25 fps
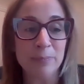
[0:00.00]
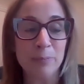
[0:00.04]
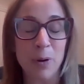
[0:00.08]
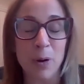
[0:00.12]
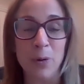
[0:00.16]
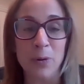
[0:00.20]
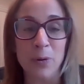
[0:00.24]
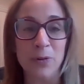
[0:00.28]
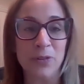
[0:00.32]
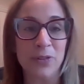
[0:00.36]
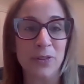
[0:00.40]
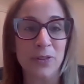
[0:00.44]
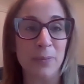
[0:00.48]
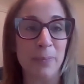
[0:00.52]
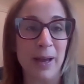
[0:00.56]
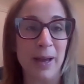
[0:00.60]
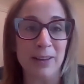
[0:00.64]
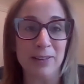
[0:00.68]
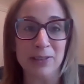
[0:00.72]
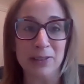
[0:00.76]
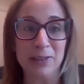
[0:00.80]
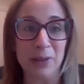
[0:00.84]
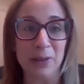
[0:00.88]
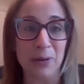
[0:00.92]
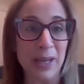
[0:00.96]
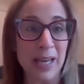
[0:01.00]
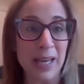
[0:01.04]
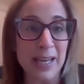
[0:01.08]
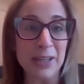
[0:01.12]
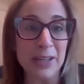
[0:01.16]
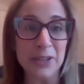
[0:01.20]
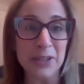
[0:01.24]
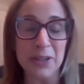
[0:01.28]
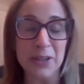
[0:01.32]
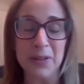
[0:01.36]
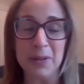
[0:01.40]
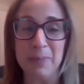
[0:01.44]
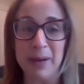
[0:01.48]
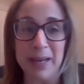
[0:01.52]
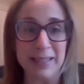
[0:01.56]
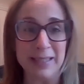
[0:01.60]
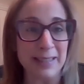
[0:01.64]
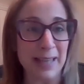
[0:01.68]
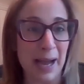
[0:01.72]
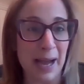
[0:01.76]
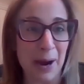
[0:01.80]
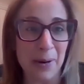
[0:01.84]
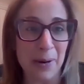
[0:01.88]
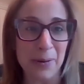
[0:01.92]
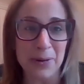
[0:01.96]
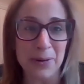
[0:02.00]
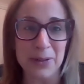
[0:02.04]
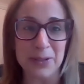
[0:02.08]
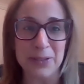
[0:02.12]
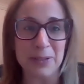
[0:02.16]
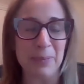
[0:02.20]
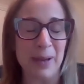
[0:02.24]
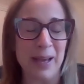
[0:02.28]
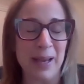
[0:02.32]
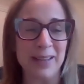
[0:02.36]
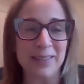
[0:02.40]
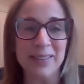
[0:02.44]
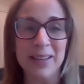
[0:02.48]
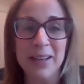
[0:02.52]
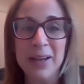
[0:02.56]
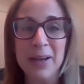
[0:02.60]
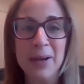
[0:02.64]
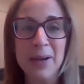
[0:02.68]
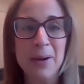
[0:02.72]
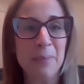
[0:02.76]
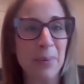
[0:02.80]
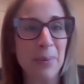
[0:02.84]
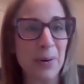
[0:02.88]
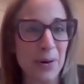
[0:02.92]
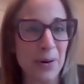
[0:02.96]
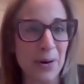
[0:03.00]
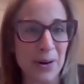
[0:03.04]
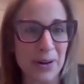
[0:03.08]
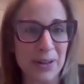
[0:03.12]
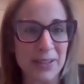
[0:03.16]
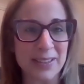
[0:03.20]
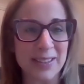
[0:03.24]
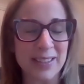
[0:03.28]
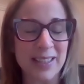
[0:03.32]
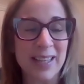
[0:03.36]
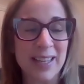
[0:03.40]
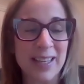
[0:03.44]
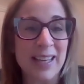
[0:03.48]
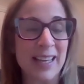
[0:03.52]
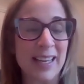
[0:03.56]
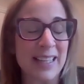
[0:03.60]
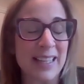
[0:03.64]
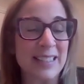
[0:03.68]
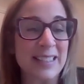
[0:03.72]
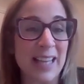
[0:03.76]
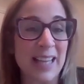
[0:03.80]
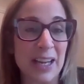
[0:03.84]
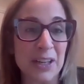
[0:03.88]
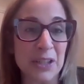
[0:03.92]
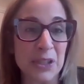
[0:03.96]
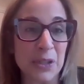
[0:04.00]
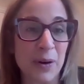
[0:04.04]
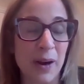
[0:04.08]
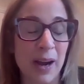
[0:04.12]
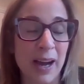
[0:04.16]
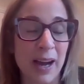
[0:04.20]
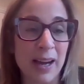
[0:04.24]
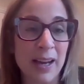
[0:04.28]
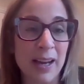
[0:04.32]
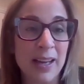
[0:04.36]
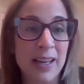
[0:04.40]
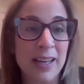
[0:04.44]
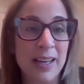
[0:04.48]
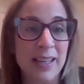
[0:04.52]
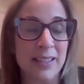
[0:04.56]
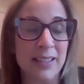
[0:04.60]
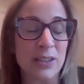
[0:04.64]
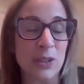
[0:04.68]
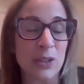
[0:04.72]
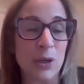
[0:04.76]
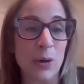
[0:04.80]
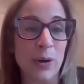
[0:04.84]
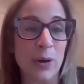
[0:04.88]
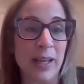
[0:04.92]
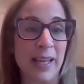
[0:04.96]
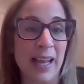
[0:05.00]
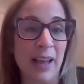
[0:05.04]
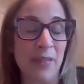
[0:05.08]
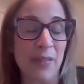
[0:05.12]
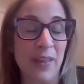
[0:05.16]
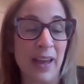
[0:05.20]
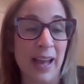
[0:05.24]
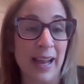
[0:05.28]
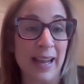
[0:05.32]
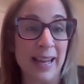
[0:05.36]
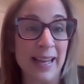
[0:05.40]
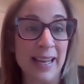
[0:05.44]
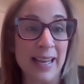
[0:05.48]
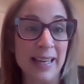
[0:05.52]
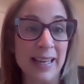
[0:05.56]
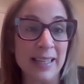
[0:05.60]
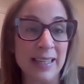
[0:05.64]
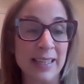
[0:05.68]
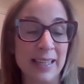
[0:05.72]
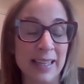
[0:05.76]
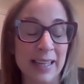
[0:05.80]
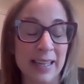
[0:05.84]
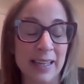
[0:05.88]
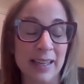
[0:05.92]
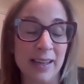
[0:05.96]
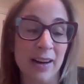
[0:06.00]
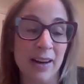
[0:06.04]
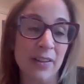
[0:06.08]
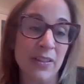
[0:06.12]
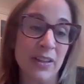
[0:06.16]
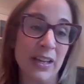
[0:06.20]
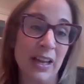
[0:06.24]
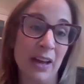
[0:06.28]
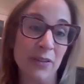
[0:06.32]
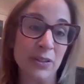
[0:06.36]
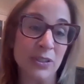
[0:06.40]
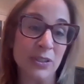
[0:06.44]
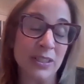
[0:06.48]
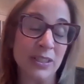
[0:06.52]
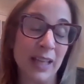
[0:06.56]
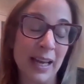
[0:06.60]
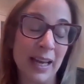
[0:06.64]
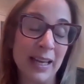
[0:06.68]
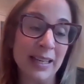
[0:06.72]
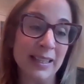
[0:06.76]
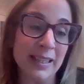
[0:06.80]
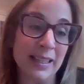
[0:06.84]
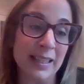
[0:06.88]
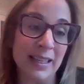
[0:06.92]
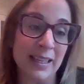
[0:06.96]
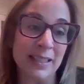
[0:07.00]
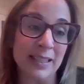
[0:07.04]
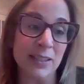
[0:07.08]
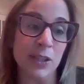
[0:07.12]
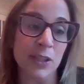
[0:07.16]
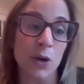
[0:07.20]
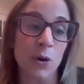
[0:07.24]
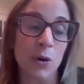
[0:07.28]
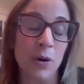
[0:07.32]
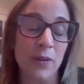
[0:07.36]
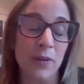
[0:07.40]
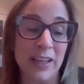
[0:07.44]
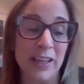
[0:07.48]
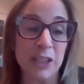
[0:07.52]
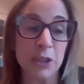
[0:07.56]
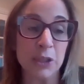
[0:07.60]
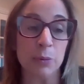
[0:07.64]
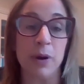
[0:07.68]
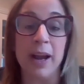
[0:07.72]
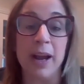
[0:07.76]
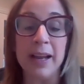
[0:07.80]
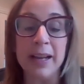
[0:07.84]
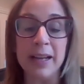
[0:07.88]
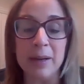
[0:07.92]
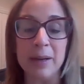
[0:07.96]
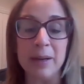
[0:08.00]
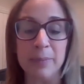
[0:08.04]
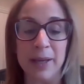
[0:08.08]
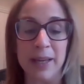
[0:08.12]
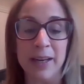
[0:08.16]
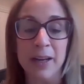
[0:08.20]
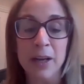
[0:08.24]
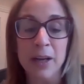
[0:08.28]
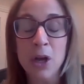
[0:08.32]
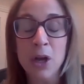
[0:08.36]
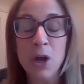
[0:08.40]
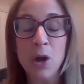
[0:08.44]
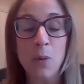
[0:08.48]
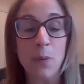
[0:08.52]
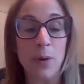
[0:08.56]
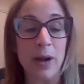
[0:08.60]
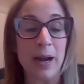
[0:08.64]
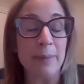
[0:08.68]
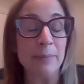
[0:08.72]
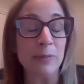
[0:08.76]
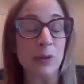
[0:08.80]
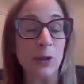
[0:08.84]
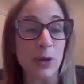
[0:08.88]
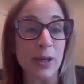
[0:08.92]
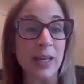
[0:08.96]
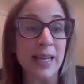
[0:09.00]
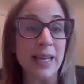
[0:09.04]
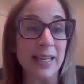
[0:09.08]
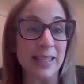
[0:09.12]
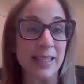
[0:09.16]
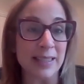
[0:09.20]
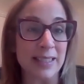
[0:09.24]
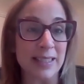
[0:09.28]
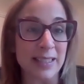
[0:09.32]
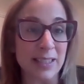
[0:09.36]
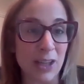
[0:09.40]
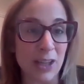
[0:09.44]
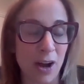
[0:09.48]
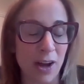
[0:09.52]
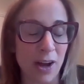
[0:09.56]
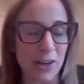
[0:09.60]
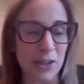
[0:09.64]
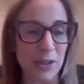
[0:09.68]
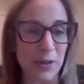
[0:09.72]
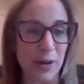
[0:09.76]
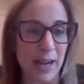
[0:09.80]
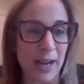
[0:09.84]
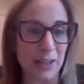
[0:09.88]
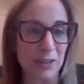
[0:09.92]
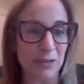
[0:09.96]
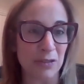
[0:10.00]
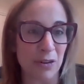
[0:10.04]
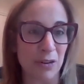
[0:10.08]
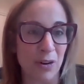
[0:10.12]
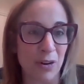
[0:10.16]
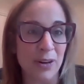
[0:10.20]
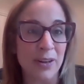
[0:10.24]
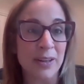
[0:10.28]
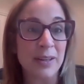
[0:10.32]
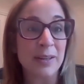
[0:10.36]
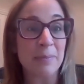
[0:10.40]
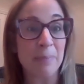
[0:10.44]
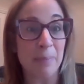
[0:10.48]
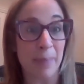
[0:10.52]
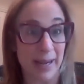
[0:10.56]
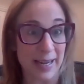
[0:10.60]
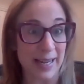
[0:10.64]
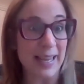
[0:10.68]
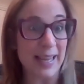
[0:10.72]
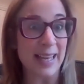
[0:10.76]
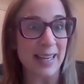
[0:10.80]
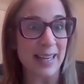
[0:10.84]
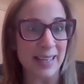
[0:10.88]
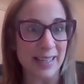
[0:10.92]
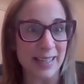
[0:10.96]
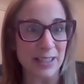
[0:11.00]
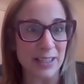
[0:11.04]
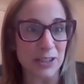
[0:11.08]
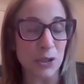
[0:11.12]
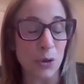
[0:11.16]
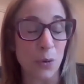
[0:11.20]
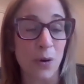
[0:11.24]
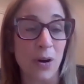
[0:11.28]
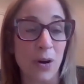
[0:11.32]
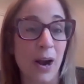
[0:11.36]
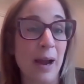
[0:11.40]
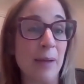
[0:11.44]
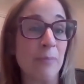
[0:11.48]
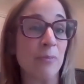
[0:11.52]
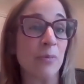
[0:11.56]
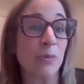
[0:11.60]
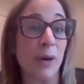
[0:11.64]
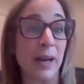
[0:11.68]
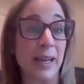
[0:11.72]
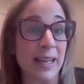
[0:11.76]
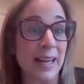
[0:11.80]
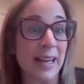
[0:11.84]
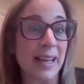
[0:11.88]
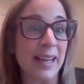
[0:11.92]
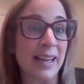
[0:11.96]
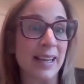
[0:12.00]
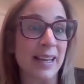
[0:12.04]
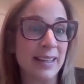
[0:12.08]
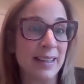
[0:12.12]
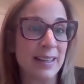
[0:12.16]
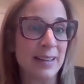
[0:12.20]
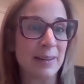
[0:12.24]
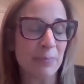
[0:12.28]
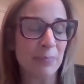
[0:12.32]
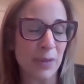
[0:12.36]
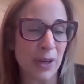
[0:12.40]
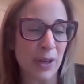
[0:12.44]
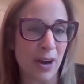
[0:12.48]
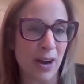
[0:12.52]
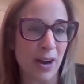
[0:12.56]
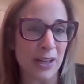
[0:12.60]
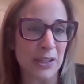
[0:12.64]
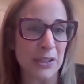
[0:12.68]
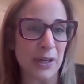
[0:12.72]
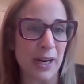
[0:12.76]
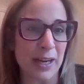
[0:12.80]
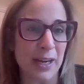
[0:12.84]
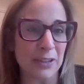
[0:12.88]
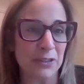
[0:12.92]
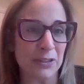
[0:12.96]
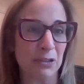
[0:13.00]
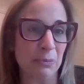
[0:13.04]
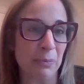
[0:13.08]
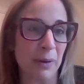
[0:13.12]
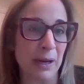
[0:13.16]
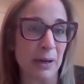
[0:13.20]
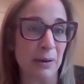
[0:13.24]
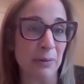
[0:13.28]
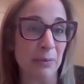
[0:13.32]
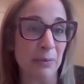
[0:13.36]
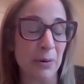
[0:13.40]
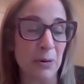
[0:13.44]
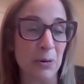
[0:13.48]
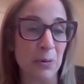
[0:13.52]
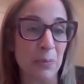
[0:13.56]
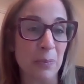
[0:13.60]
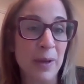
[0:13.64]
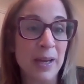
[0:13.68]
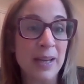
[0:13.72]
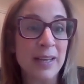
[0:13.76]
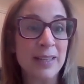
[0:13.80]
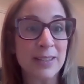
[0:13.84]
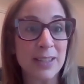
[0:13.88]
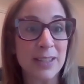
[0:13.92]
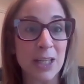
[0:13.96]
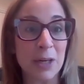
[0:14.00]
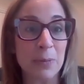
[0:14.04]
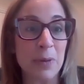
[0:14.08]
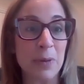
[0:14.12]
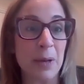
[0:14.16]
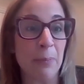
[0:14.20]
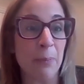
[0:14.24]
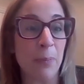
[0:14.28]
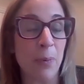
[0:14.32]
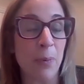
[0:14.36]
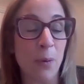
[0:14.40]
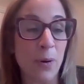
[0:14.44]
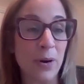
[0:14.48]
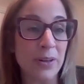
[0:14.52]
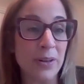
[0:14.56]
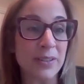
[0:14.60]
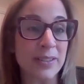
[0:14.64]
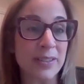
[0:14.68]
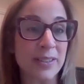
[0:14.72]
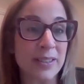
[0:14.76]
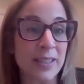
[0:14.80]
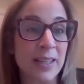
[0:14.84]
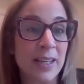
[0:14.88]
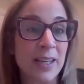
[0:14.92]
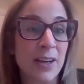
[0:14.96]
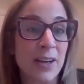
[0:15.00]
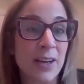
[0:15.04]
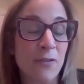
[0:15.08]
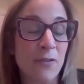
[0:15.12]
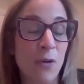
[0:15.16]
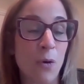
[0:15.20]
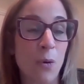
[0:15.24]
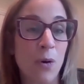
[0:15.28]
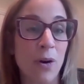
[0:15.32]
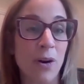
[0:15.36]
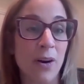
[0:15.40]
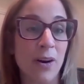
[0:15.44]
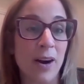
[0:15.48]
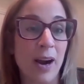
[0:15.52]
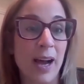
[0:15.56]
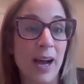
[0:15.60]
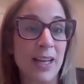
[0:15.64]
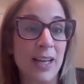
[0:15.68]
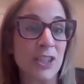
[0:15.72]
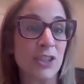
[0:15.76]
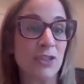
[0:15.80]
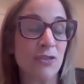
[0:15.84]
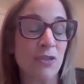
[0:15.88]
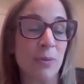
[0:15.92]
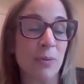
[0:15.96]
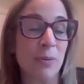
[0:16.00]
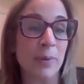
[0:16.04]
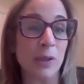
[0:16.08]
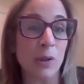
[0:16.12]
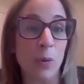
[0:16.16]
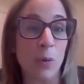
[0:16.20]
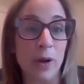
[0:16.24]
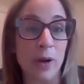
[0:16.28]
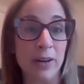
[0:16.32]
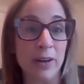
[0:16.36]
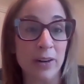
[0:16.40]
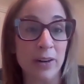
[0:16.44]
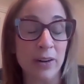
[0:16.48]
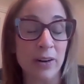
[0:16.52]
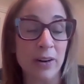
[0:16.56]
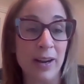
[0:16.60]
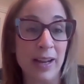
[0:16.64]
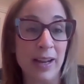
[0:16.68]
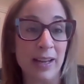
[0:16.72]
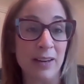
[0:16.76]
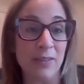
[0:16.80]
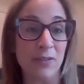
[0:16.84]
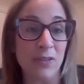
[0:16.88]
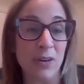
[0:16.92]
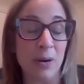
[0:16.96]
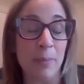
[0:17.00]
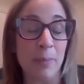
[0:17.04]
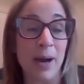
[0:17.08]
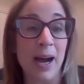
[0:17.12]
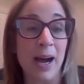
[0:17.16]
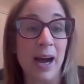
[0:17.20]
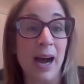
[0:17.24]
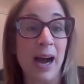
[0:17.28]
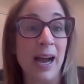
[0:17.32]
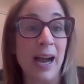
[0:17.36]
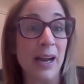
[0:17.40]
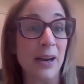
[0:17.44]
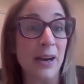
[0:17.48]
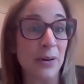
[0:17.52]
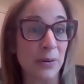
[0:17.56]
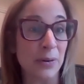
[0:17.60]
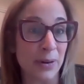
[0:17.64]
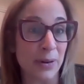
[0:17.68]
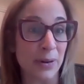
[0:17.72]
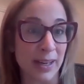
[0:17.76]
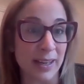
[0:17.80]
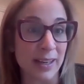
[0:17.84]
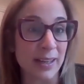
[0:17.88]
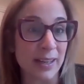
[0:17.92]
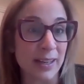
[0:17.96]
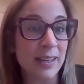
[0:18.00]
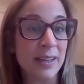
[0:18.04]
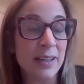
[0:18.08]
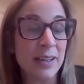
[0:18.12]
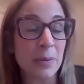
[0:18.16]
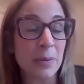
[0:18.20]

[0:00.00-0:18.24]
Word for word: posts the best location, the best hours, the best perks, etc., is going to get that candidate. On the other side of things, you know, and that's where I come in when I'm looking at these contracts for my candidates or I'm writing the contracts for my group, it's going to be important for us from a lawyer and from a hiring